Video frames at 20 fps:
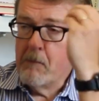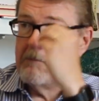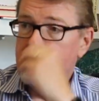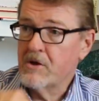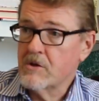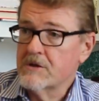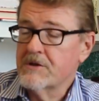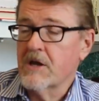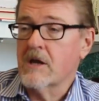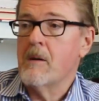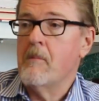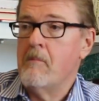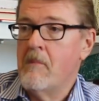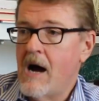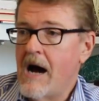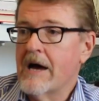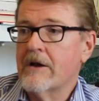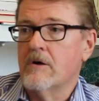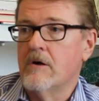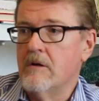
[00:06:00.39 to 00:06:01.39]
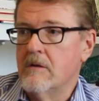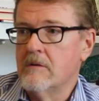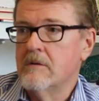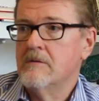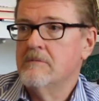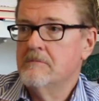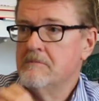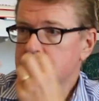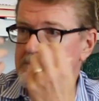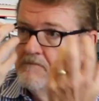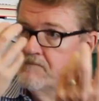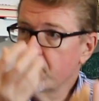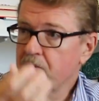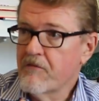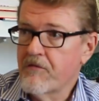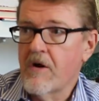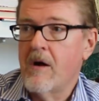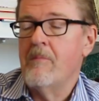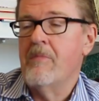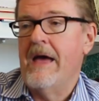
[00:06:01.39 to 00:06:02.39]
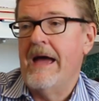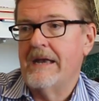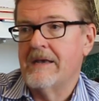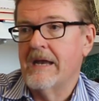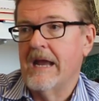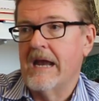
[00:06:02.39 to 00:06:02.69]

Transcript: building a model from that